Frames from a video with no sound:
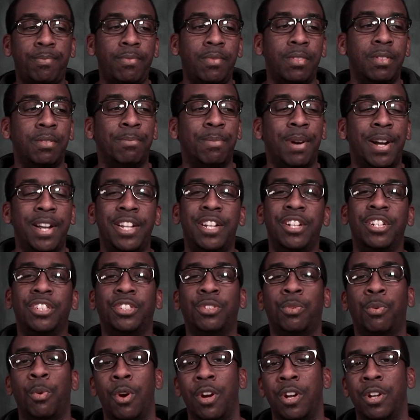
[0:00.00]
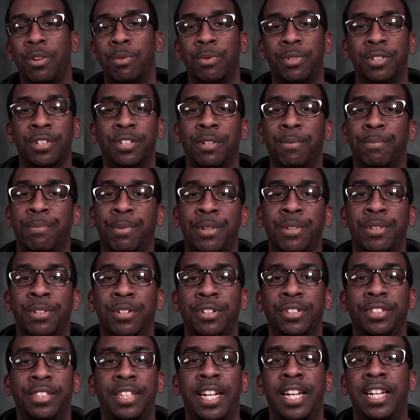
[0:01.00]
my years of working with
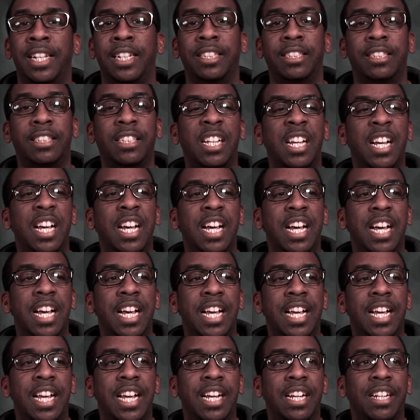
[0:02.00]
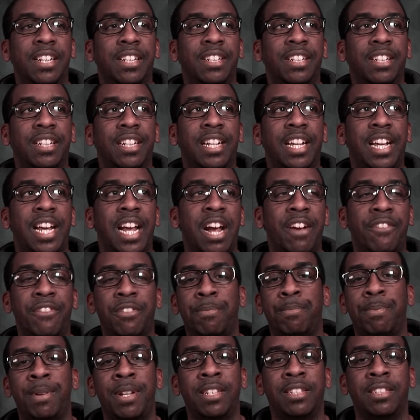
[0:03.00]
computers, computer every
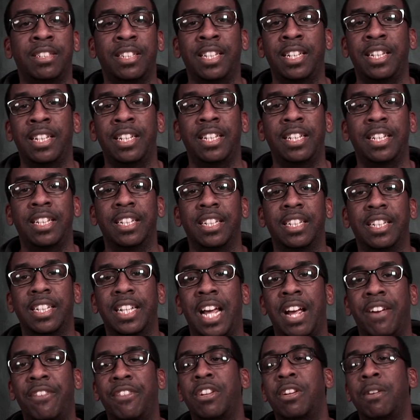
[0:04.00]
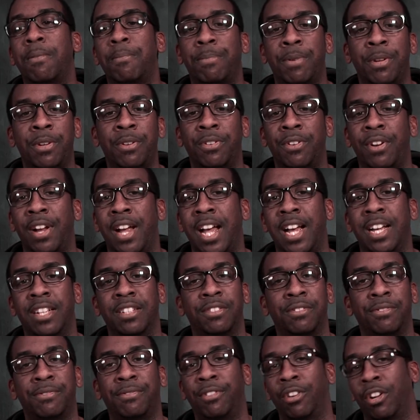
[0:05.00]
PC, every computer has a
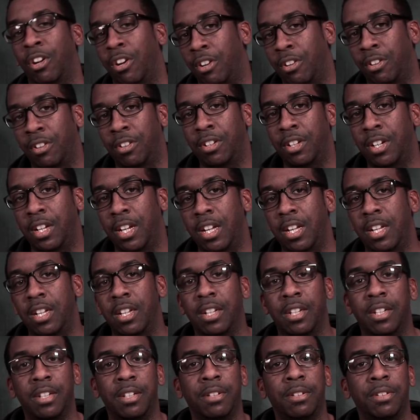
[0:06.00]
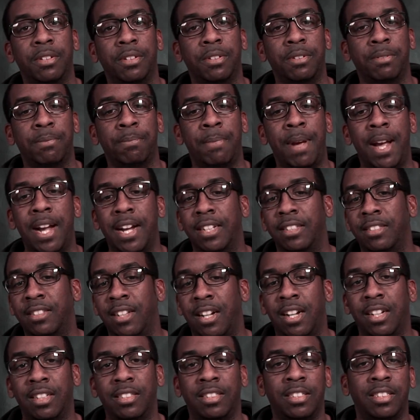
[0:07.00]
flaw.
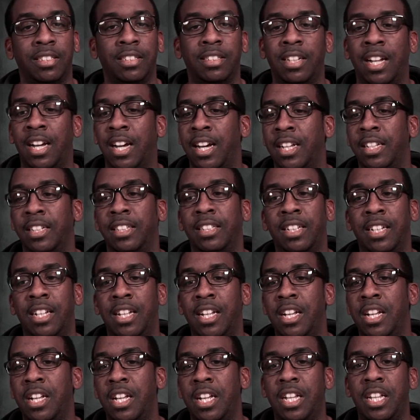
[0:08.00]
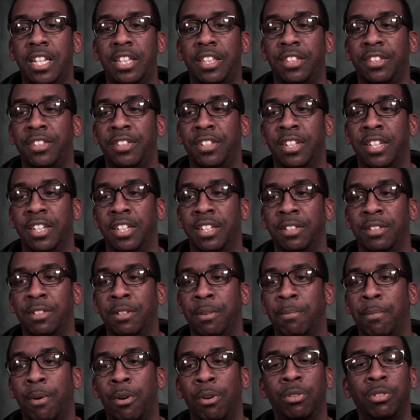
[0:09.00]
Macintosh is not the the
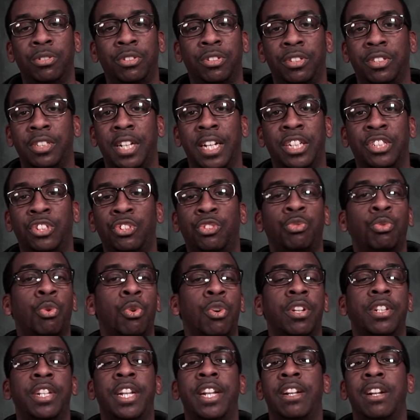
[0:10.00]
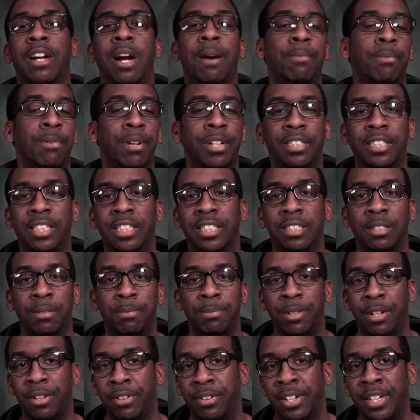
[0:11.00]
most extraordinary operating system
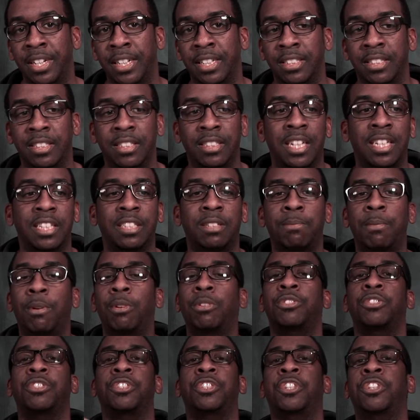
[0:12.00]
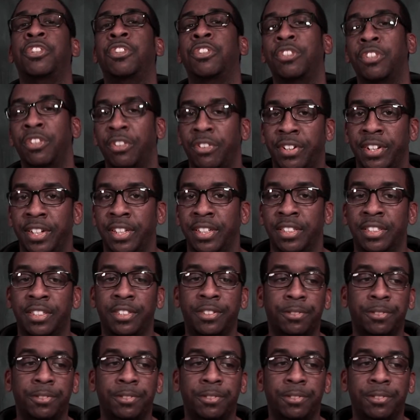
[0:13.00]
there is. not the most secure there is.